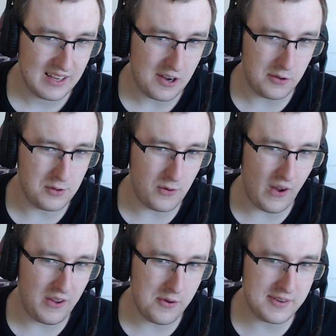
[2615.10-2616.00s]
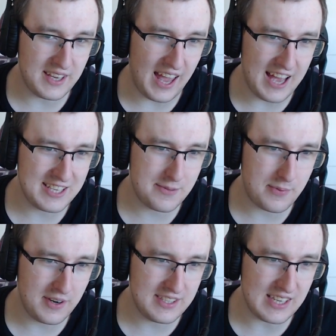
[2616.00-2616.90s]
Oh, you're using
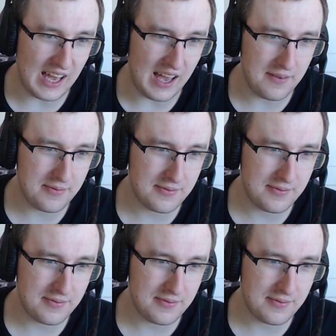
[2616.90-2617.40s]
sprintf.